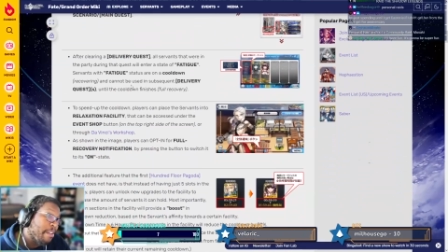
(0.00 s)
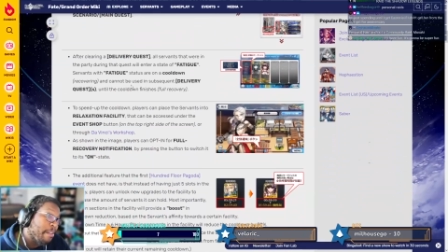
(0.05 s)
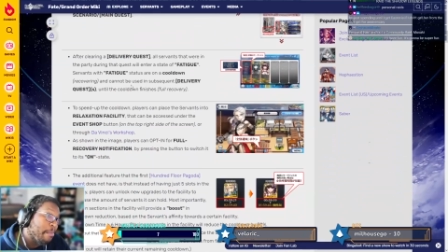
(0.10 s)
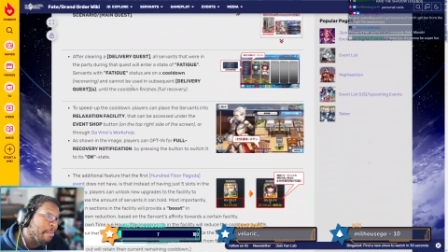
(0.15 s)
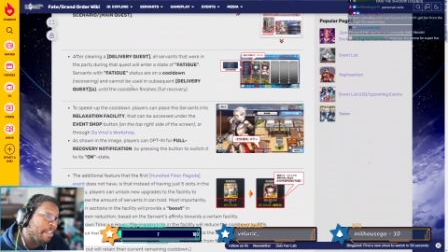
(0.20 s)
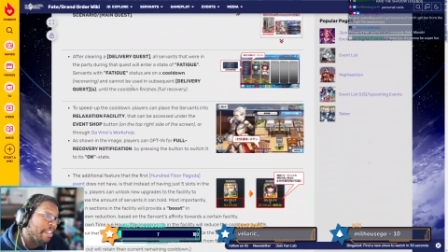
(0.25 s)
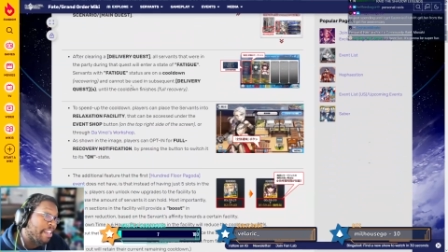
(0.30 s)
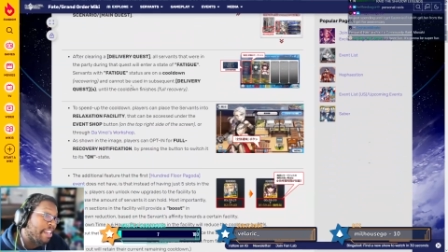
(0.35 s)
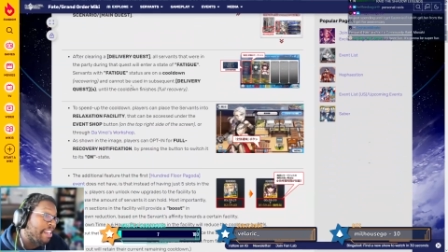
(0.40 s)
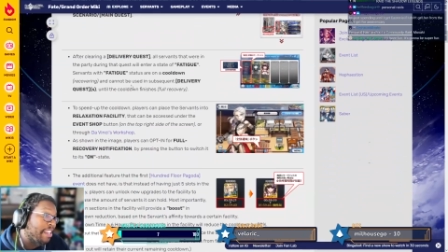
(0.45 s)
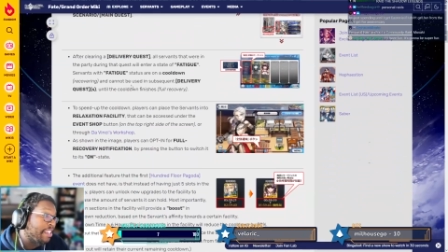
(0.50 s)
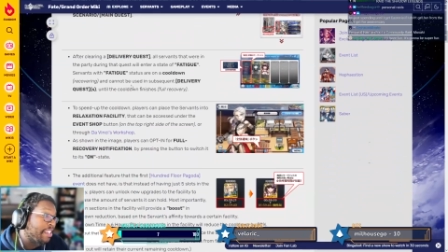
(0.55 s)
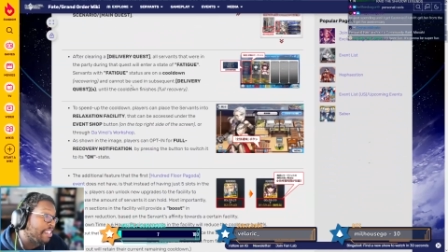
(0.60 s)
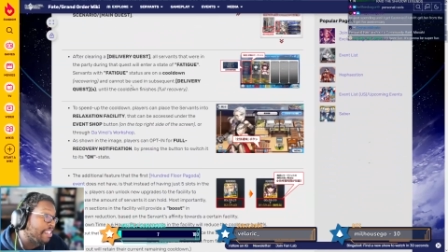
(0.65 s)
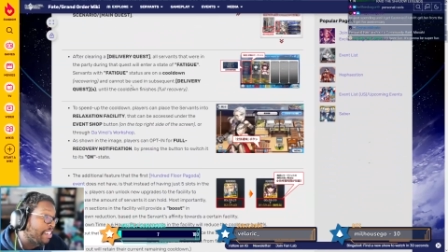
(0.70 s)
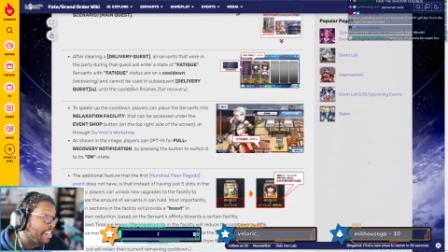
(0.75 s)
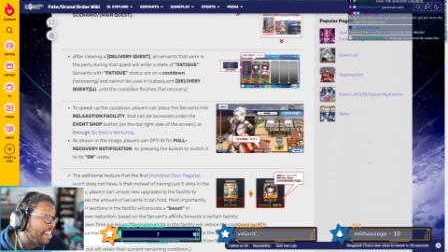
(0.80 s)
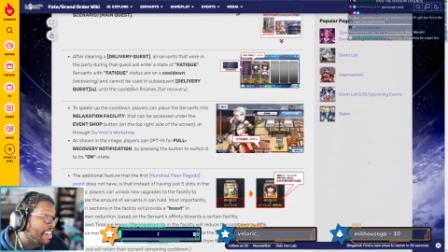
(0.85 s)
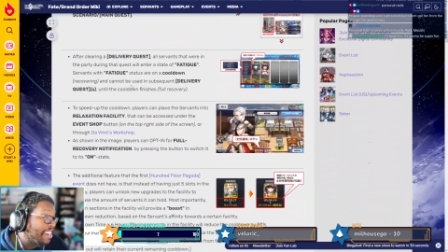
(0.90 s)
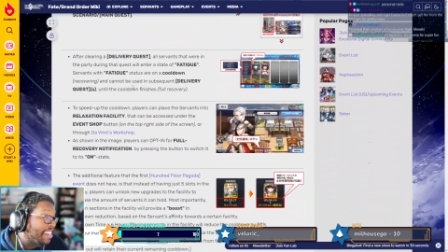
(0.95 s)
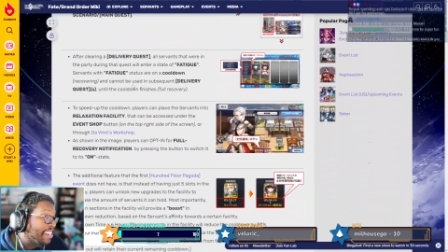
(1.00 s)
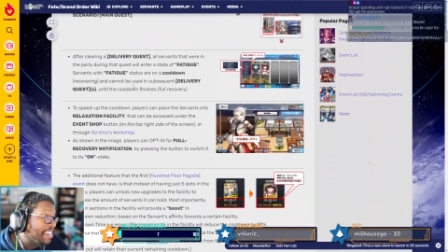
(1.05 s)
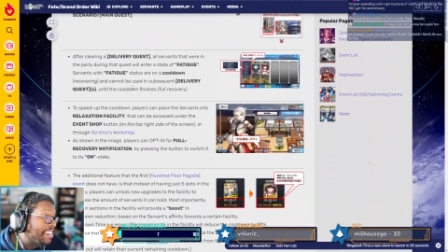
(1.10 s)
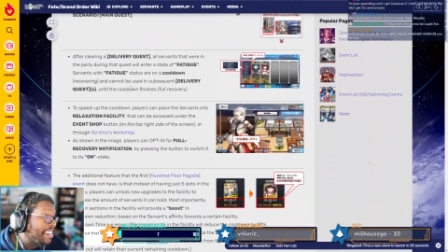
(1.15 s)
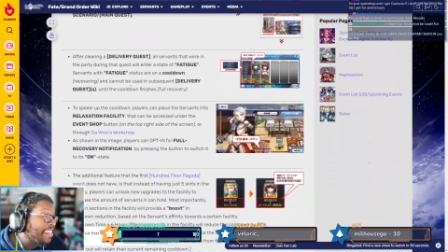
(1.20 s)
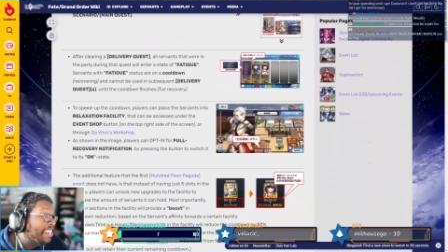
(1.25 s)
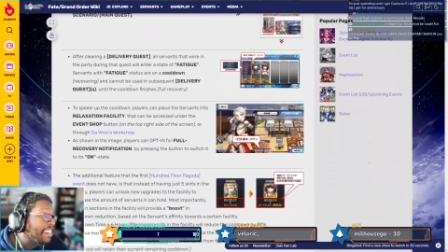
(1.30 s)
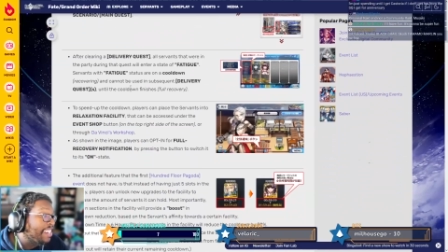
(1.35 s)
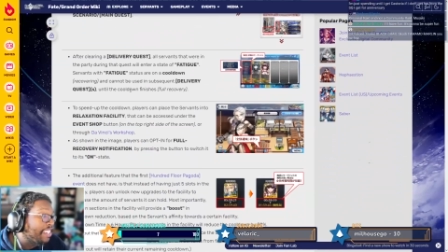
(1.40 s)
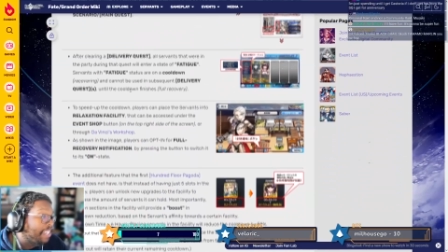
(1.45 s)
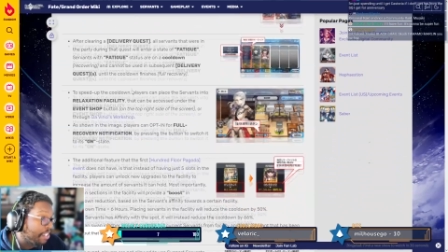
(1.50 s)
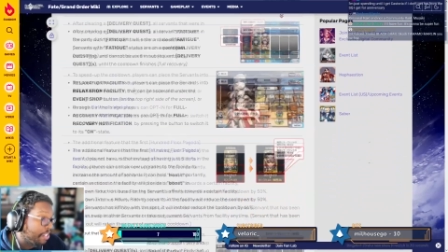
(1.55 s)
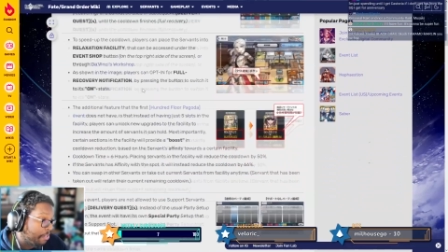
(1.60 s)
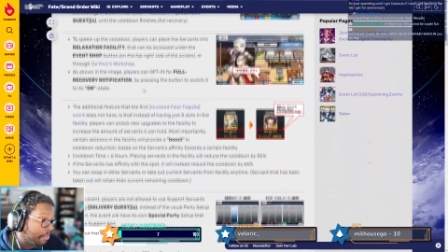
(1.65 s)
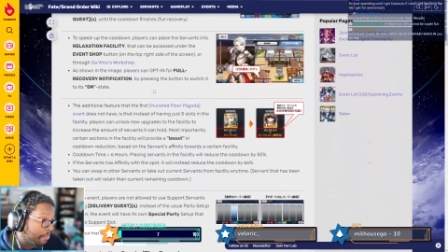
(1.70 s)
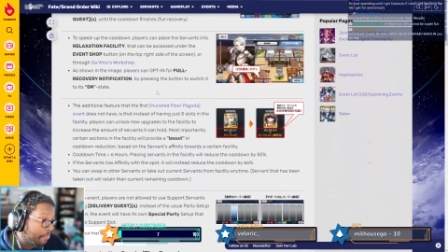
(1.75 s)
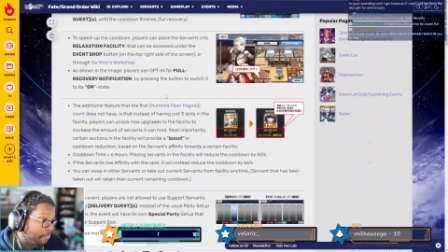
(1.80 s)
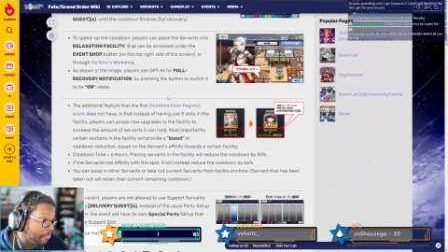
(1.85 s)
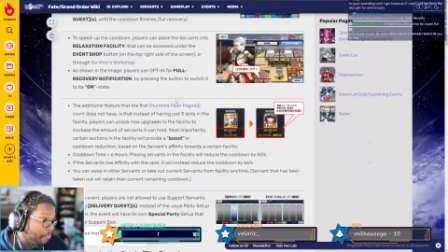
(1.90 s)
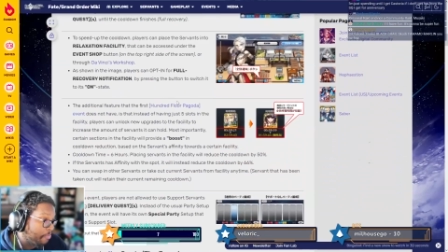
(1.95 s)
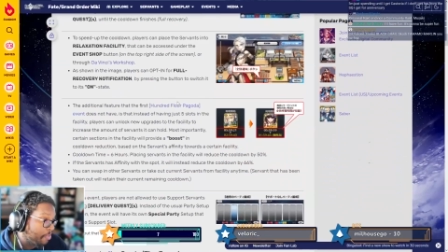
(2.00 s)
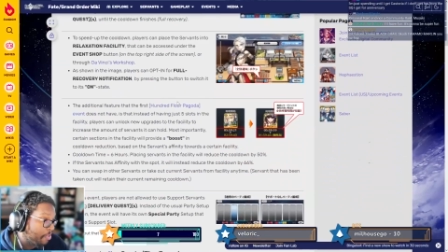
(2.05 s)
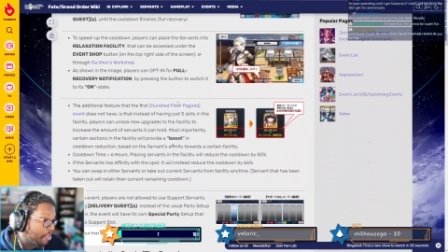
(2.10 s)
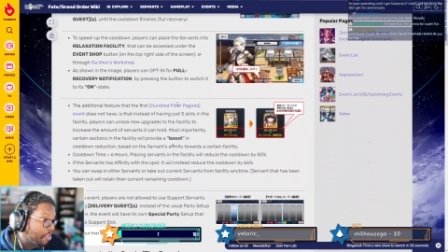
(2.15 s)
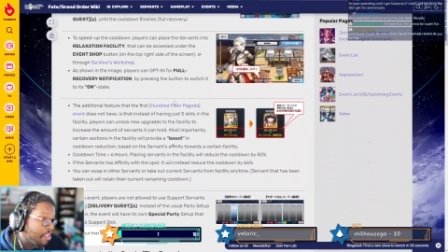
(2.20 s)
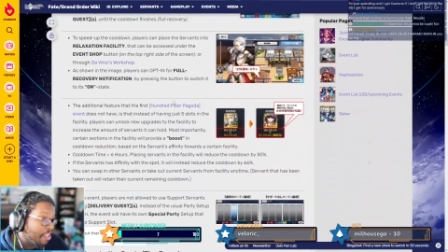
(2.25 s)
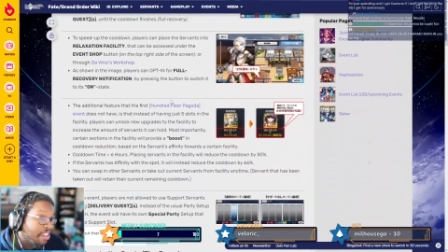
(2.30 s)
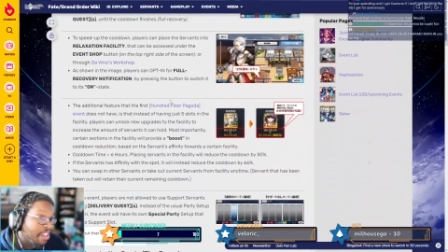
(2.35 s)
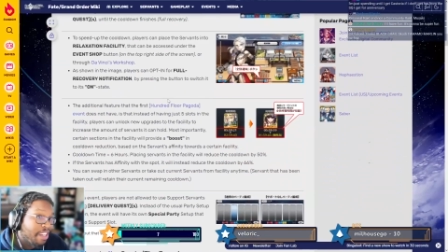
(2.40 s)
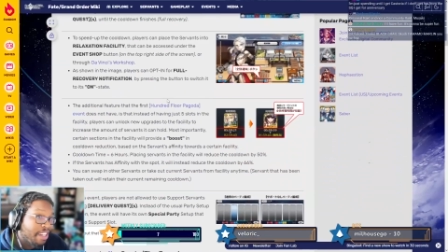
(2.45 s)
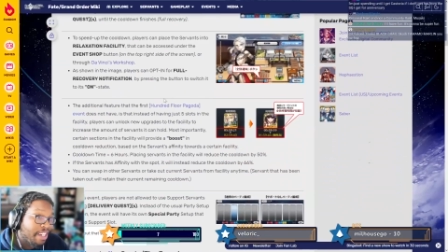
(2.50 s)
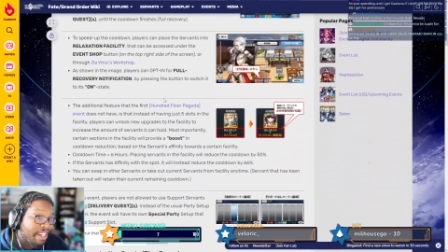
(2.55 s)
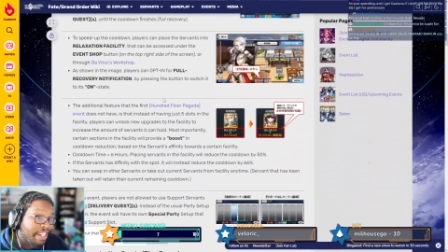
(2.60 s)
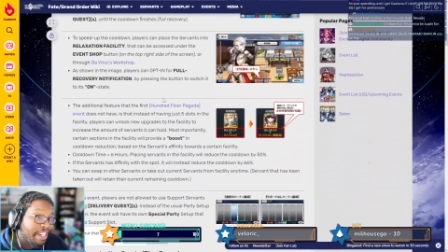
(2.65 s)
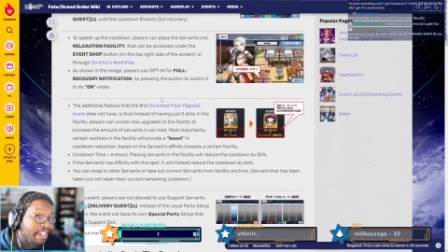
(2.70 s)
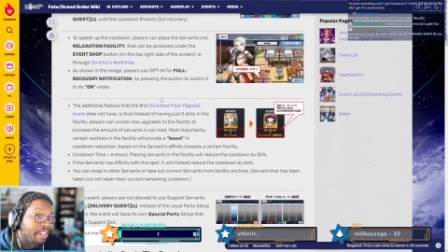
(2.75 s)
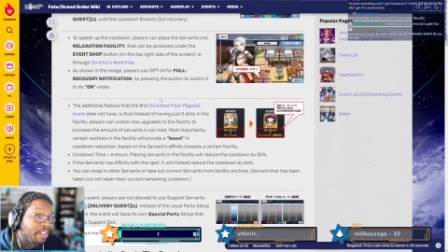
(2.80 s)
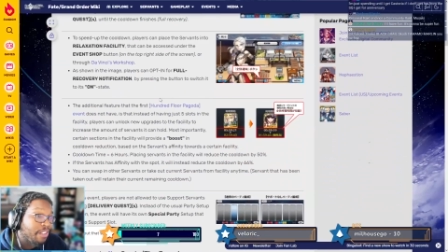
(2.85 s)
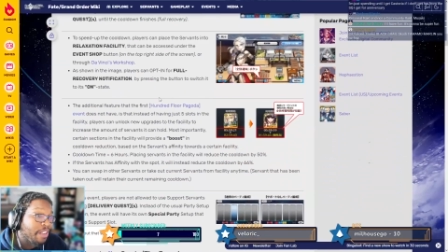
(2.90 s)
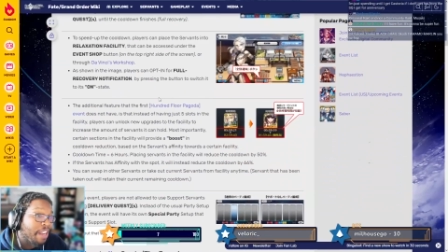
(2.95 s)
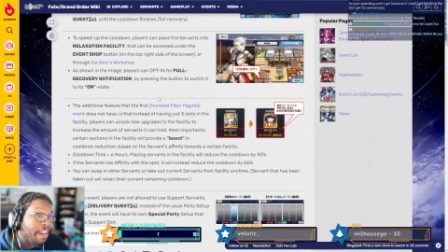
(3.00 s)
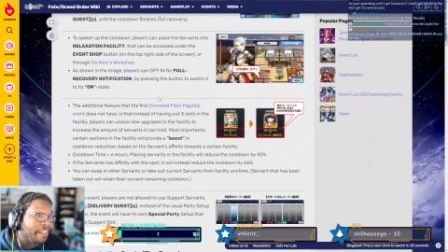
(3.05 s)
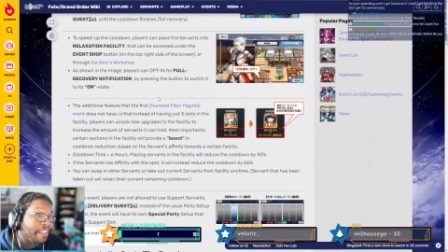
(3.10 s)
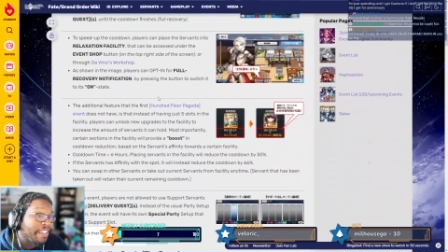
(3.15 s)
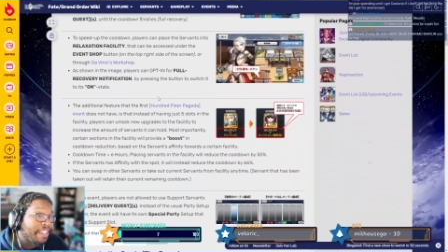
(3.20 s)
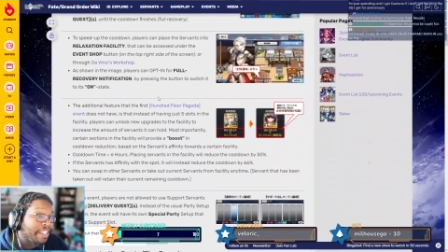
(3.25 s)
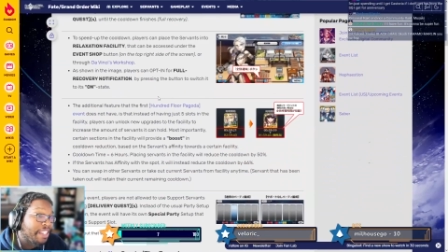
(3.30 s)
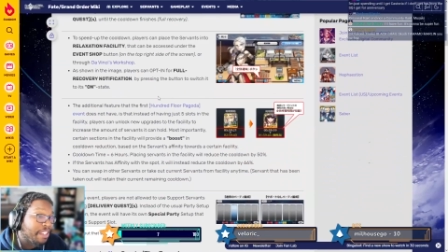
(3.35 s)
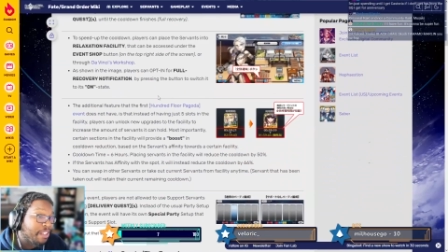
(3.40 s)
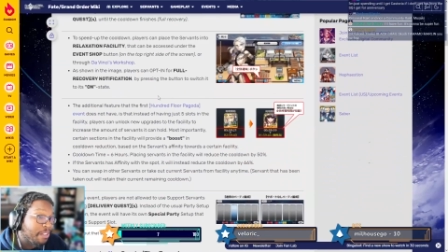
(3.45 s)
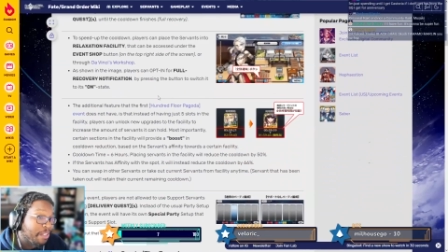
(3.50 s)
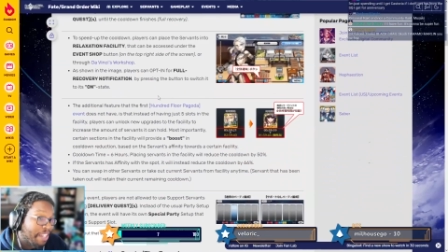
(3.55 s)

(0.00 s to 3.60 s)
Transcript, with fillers: Because you're gonna need to. You're gonna need to do everything you